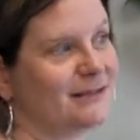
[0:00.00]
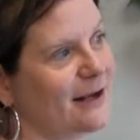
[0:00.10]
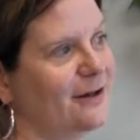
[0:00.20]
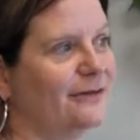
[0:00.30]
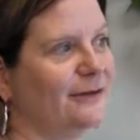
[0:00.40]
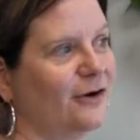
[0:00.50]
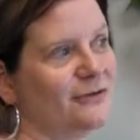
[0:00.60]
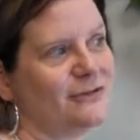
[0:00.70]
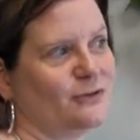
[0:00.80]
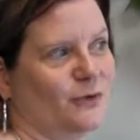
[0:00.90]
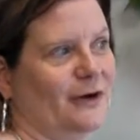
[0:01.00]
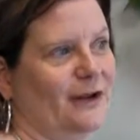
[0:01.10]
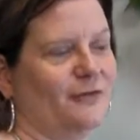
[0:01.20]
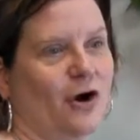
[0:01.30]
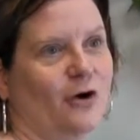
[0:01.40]
tell our
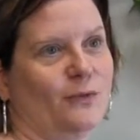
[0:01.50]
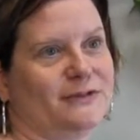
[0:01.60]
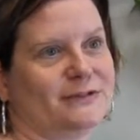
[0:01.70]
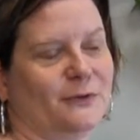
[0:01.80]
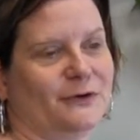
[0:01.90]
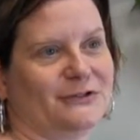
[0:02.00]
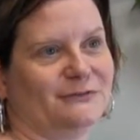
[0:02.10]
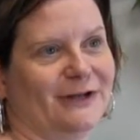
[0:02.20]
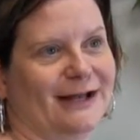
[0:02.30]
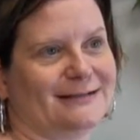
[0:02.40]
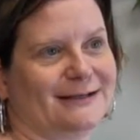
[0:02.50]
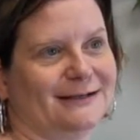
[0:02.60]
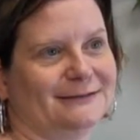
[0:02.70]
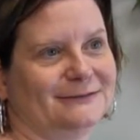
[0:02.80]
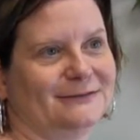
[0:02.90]
story of our one square inch of Alaska.